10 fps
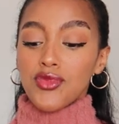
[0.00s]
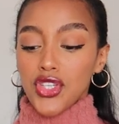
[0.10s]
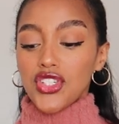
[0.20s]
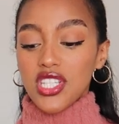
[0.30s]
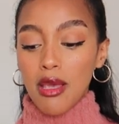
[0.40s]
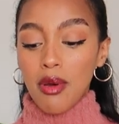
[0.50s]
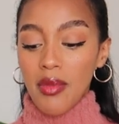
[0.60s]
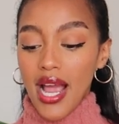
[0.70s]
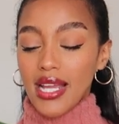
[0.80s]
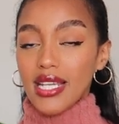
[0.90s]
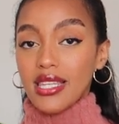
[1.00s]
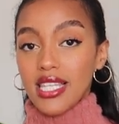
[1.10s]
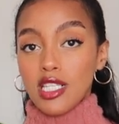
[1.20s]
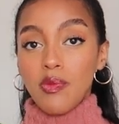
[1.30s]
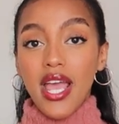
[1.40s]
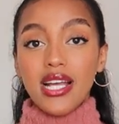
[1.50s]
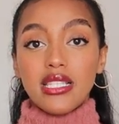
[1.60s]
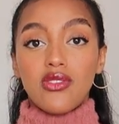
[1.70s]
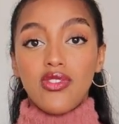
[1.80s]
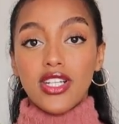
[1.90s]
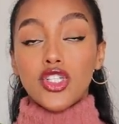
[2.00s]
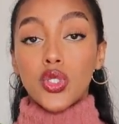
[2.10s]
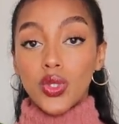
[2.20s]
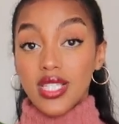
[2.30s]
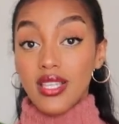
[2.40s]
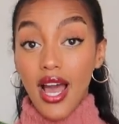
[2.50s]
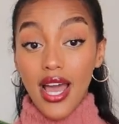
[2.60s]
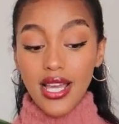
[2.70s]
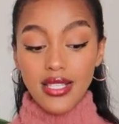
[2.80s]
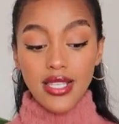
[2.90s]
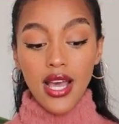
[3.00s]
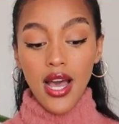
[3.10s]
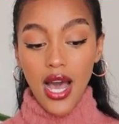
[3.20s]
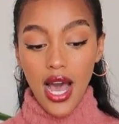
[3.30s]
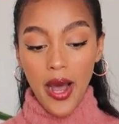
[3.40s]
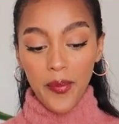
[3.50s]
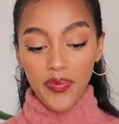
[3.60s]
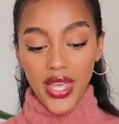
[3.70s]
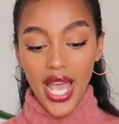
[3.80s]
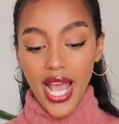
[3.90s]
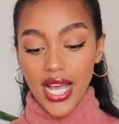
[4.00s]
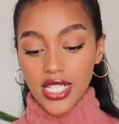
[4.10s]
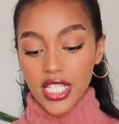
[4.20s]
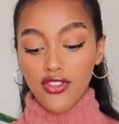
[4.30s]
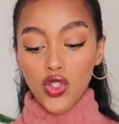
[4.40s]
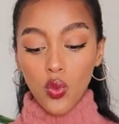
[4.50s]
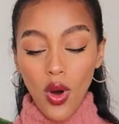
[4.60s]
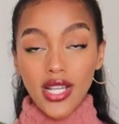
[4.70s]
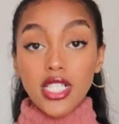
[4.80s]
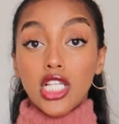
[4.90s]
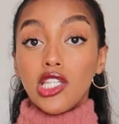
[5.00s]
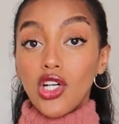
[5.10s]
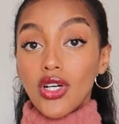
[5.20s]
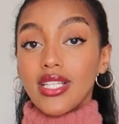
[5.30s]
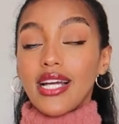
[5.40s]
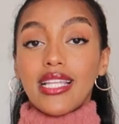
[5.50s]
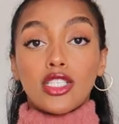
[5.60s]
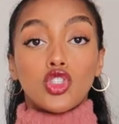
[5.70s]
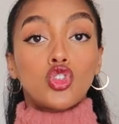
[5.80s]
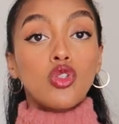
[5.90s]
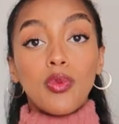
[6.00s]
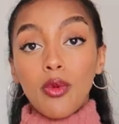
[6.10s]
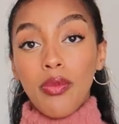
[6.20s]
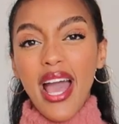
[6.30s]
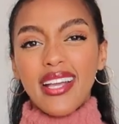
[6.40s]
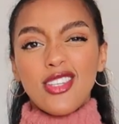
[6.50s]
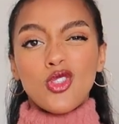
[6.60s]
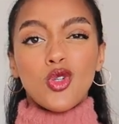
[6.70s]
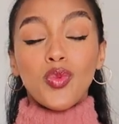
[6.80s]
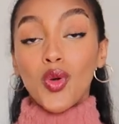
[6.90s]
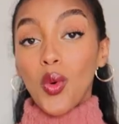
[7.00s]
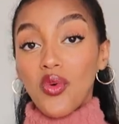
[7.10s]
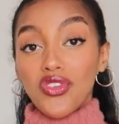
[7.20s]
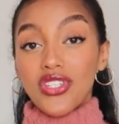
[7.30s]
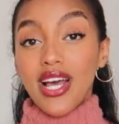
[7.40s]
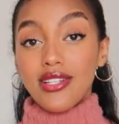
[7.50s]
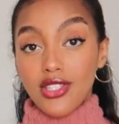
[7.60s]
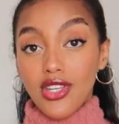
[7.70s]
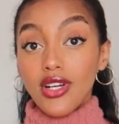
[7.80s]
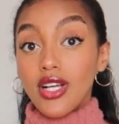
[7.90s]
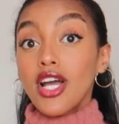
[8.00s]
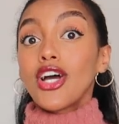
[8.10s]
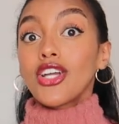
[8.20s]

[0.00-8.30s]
So just keep in mind, these pants fit true to size. And if you want it to look like that super baggy, super oversized look,